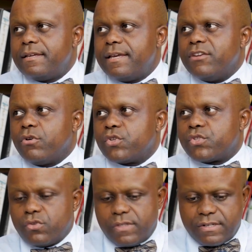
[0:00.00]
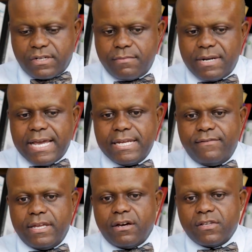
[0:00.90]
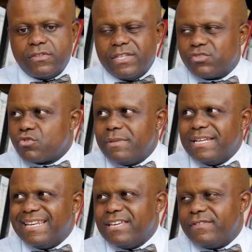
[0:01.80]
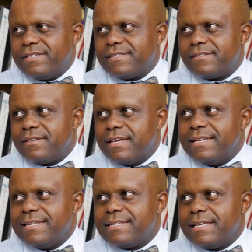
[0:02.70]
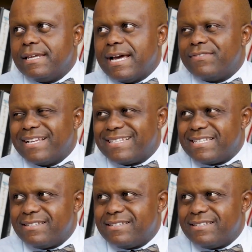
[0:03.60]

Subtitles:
and also streamline even the so many levies and other